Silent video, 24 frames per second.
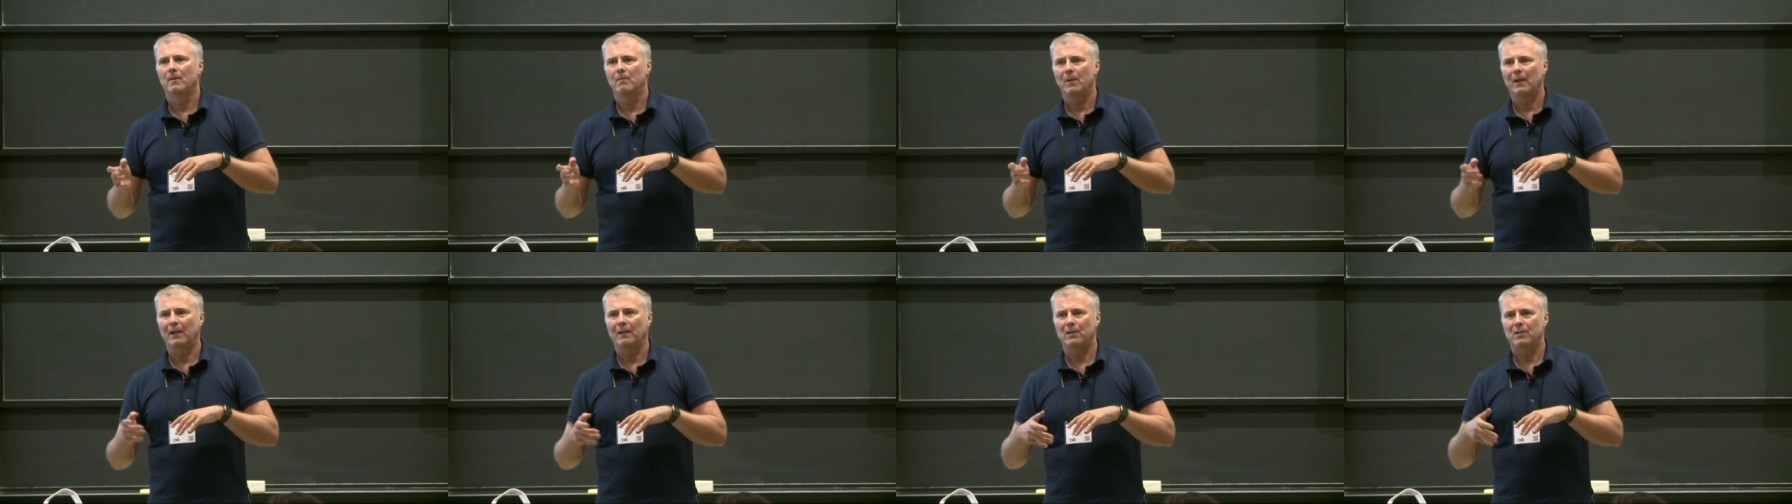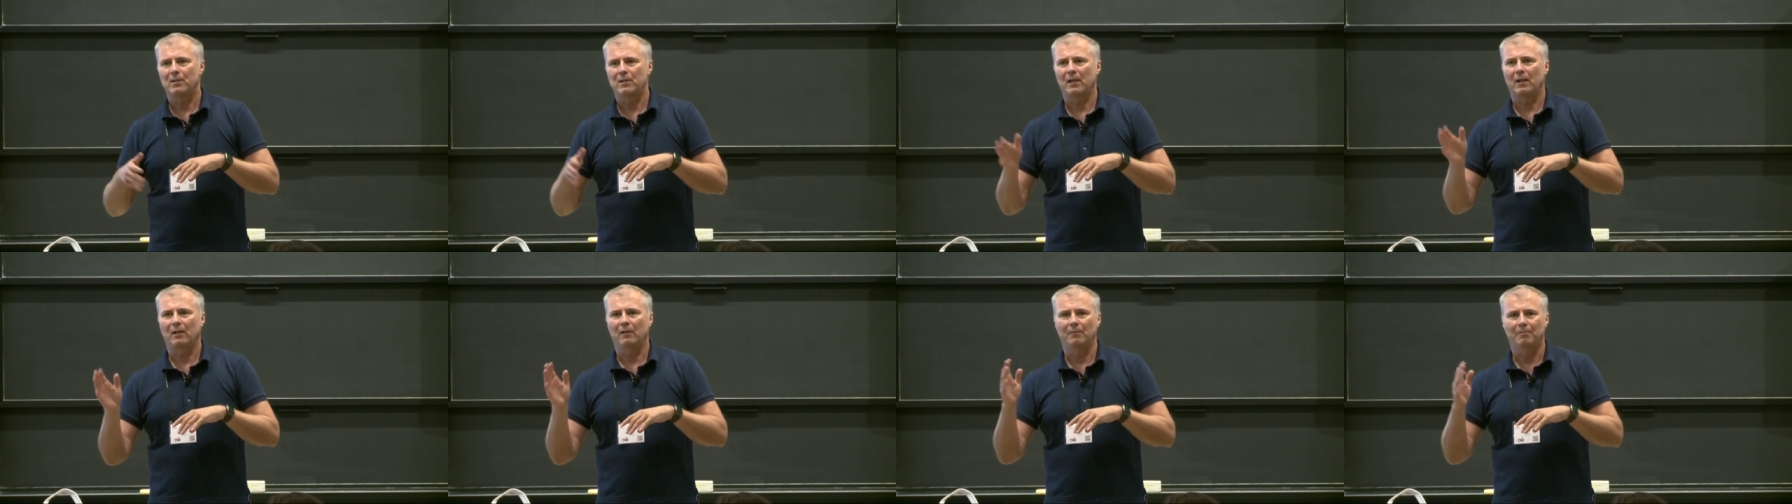But
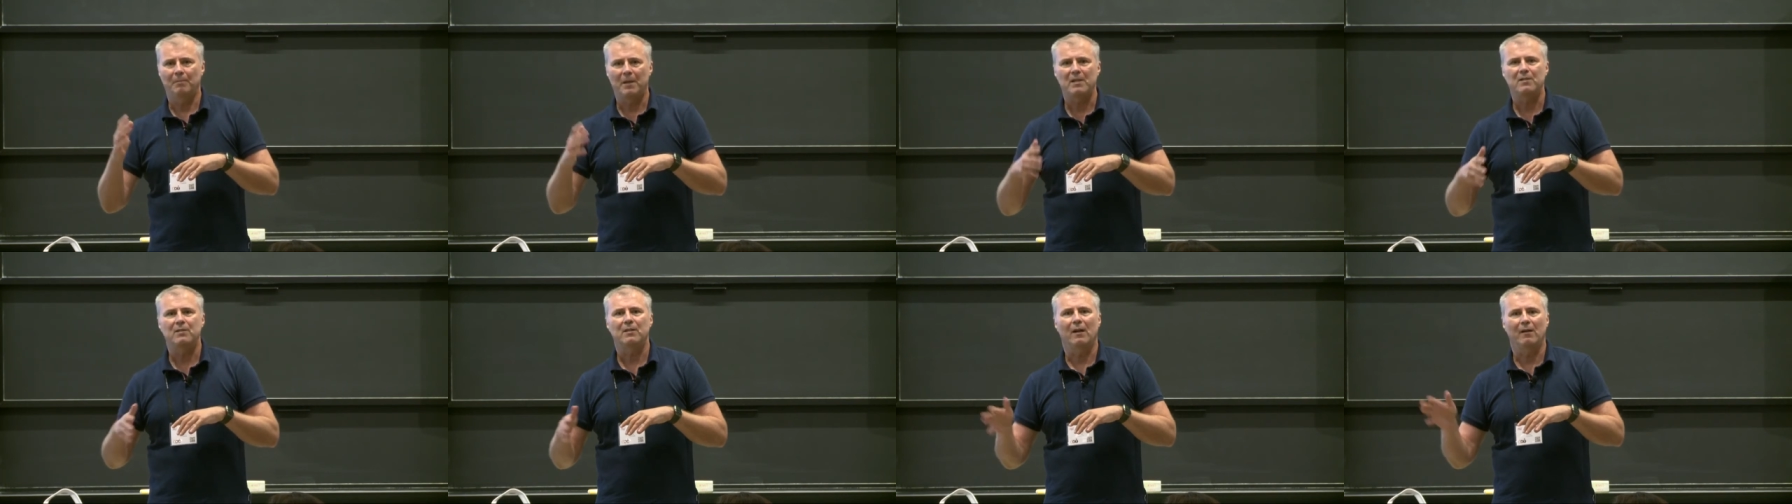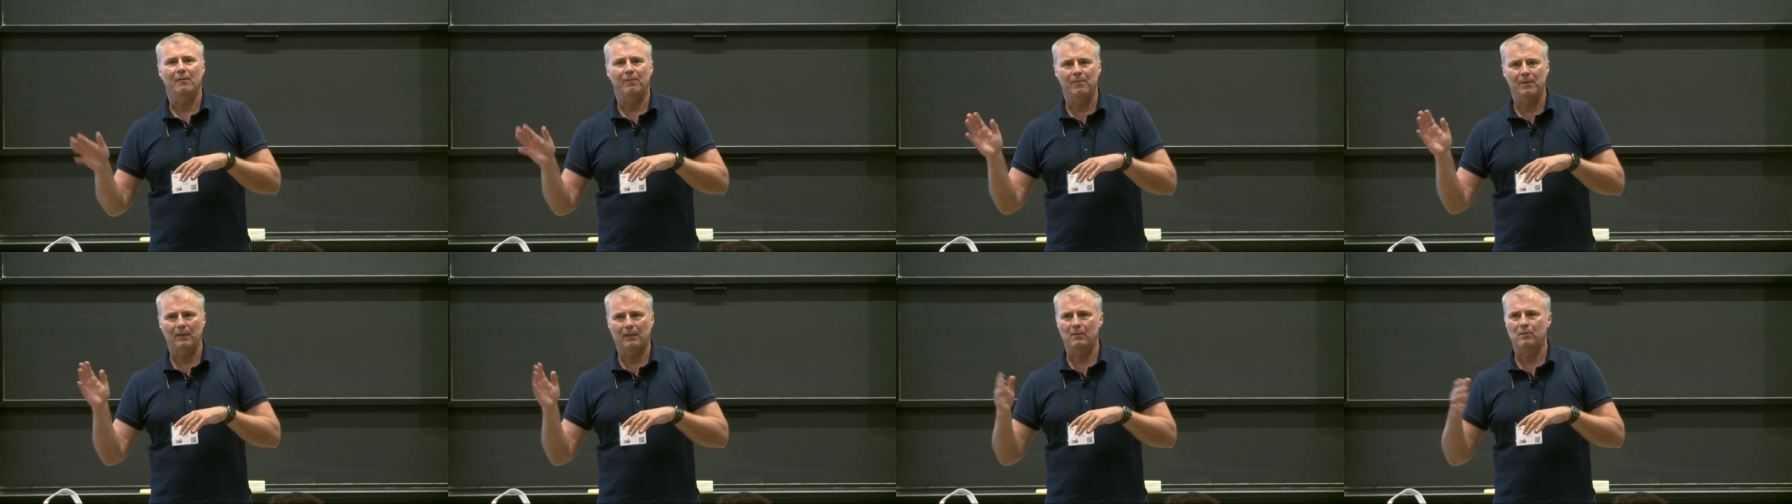it's kind of best
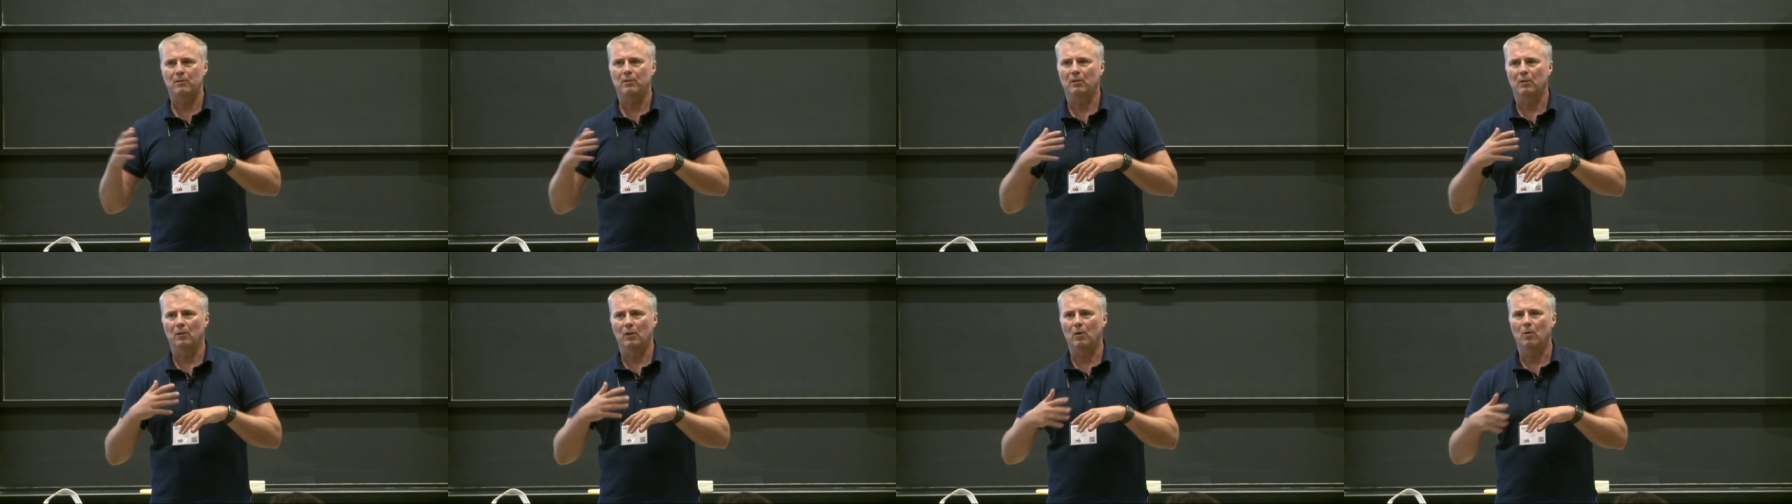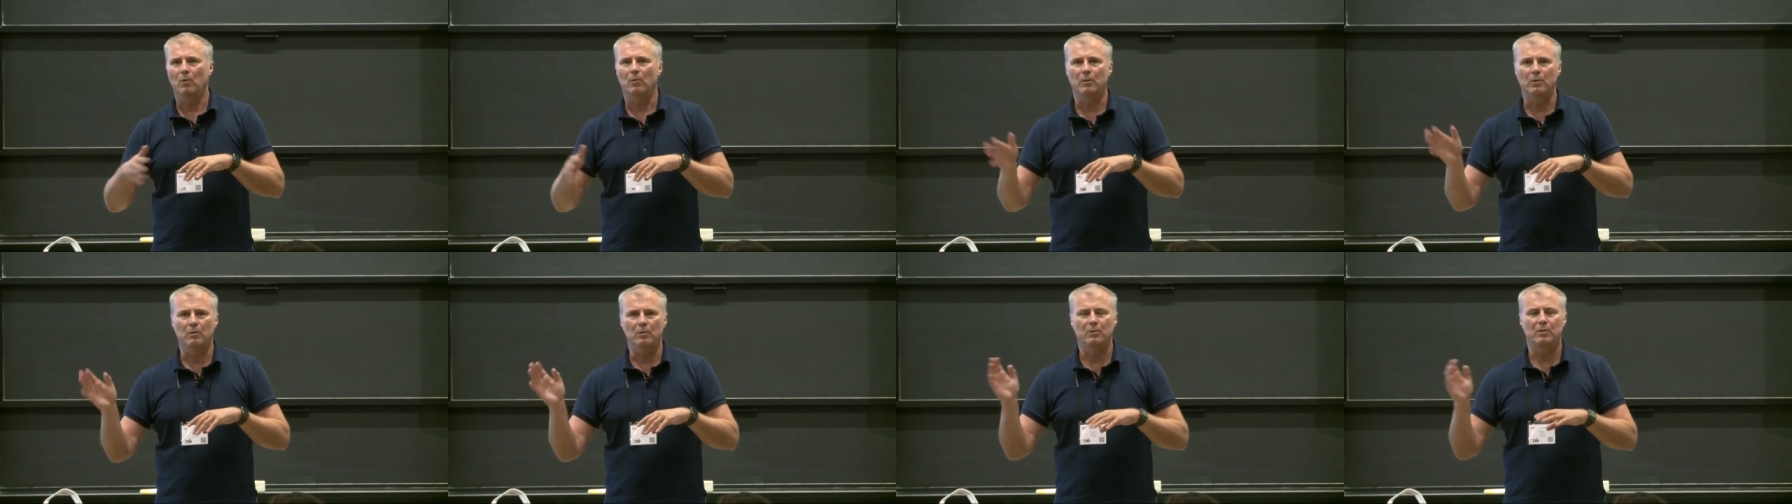efforts, you
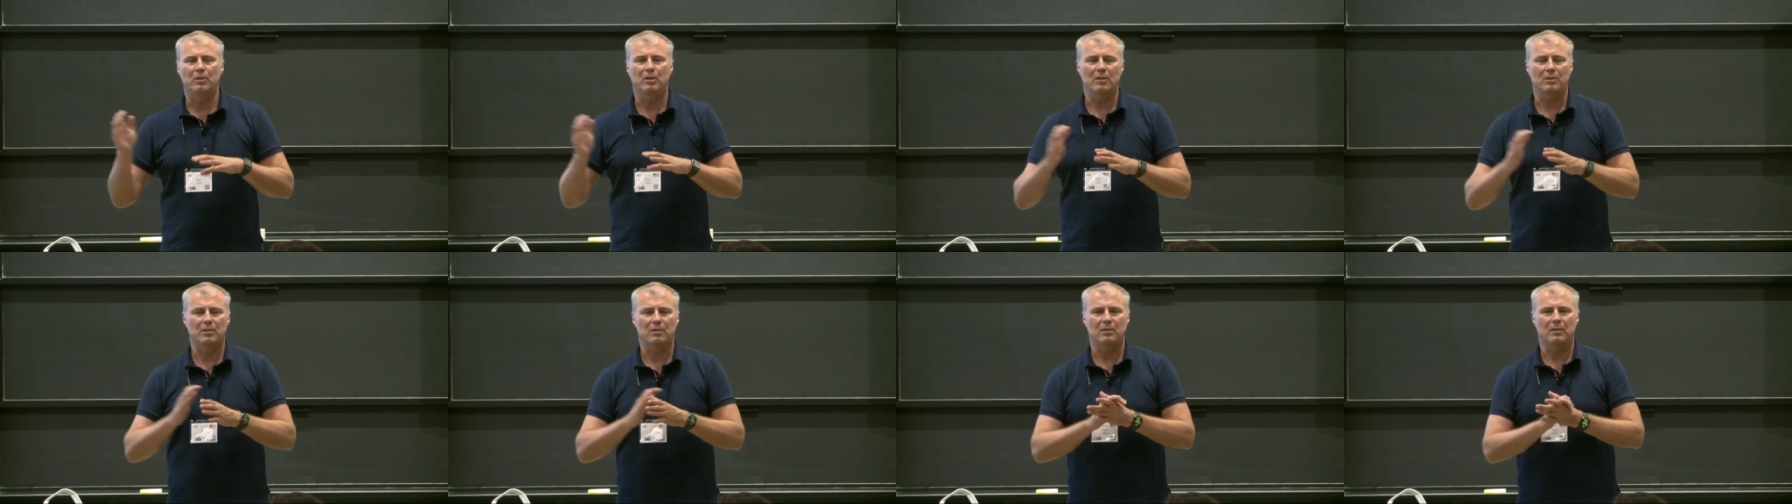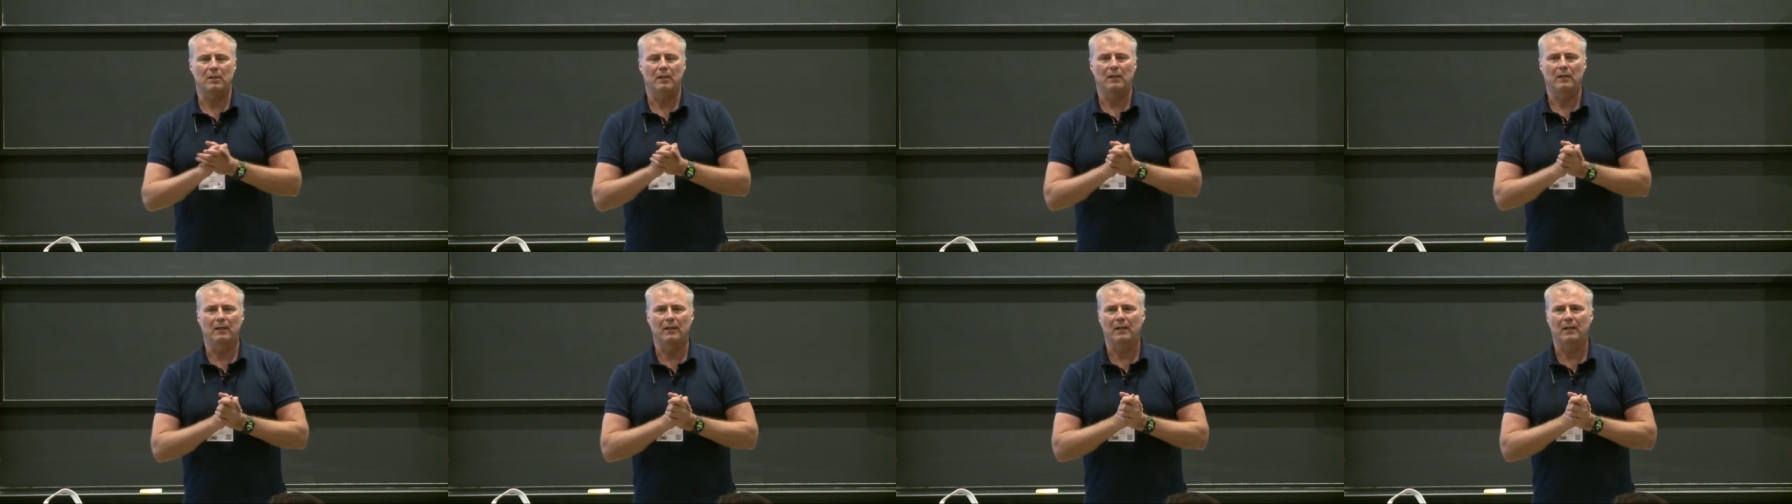know, you just,